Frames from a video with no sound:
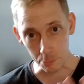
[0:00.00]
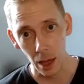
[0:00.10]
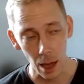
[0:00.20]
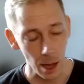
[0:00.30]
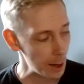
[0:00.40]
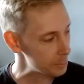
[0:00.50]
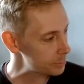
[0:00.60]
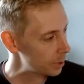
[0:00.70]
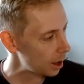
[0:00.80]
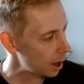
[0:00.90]

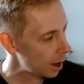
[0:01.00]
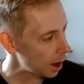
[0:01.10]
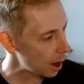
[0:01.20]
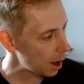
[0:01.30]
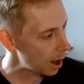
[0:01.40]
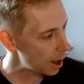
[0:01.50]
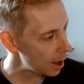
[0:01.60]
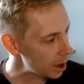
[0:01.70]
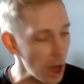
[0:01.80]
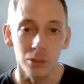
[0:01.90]
And
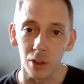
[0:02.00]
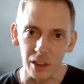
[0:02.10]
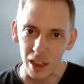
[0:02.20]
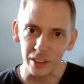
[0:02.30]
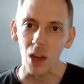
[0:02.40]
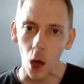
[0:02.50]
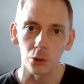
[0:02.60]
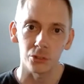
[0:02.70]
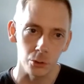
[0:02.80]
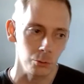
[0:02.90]
it's hard
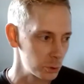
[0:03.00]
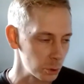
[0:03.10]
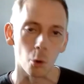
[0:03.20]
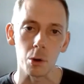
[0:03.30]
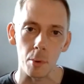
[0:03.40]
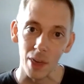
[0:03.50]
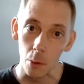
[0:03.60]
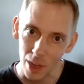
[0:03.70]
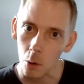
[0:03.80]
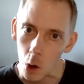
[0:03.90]
to talk about that
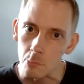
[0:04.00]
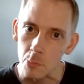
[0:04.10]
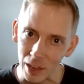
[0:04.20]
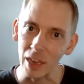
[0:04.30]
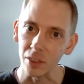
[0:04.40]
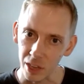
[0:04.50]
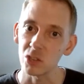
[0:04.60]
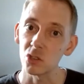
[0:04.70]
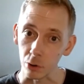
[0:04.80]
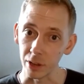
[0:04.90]
without unpicking the
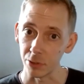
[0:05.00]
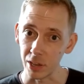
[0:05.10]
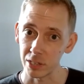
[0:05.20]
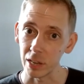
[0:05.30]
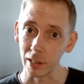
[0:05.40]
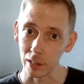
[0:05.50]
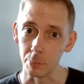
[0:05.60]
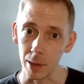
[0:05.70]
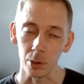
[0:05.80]
history of this a little bit,